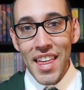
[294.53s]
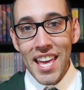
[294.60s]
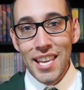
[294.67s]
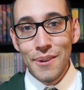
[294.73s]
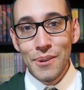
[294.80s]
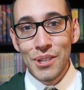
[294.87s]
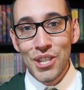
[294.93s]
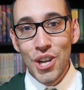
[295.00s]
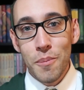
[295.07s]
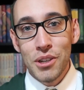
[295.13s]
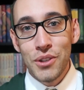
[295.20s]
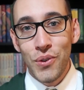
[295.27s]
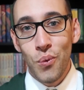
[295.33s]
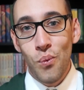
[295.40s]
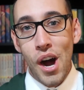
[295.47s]
Thank you so
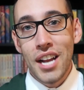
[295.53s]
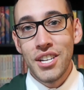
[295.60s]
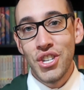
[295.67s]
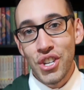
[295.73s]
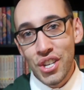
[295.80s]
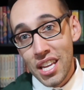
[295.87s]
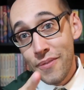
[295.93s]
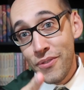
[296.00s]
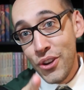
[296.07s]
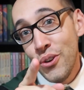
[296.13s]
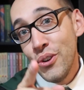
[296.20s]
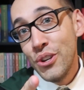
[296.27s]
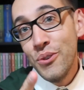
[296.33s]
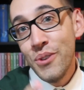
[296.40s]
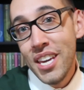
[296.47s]
much for watching. If
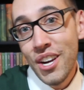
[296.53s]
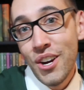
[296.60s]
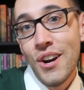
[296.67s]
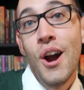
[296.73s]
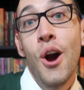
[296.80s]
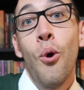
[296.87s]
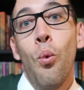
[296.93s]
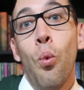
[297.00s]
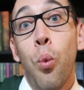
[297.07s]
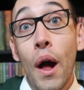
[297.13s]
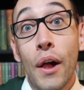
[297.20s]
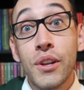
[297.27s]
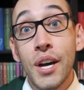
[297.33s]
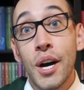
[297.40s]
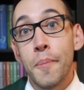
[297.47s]
you're new here,
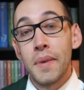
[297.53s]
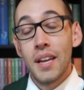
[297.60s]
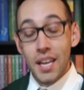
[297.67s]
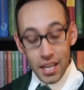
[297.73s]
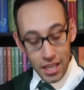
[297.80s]
welcome.